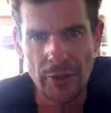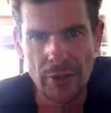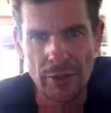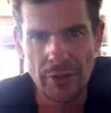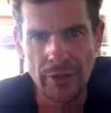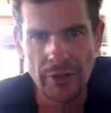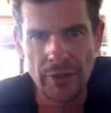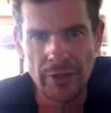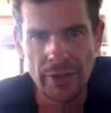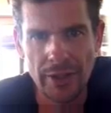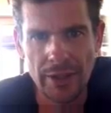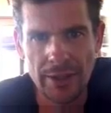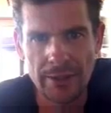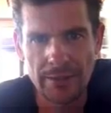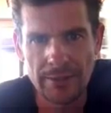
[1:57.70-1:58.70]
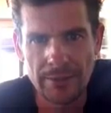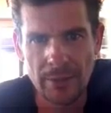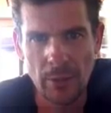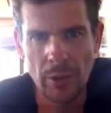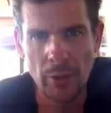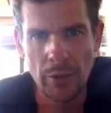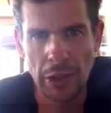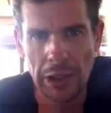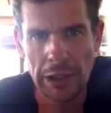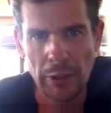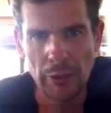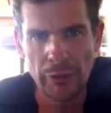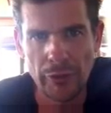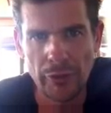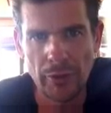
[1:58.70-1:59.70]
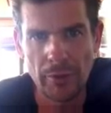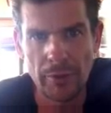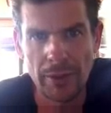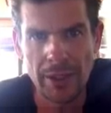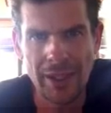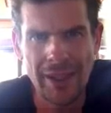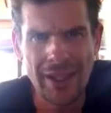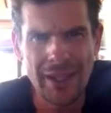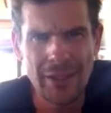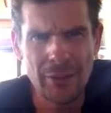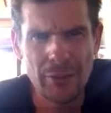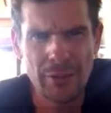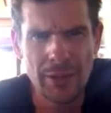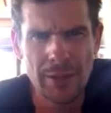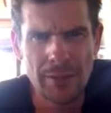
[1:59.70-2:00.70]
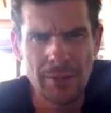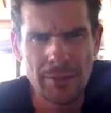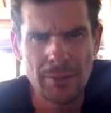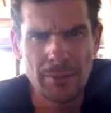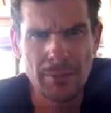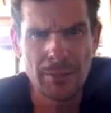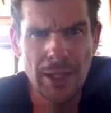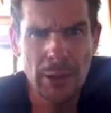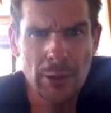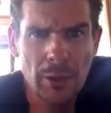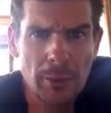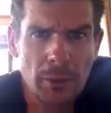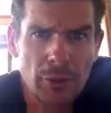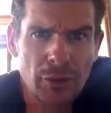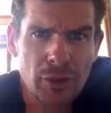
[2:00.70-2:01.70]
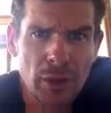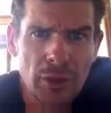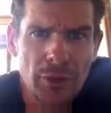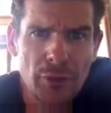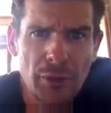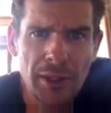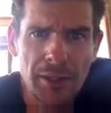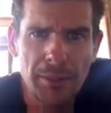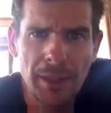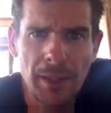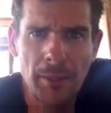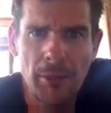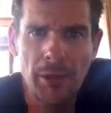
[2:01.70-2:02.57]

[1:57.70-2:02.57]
New TCR. I wonder what the clearance is going to be. Are they direct? They look almost like direct mount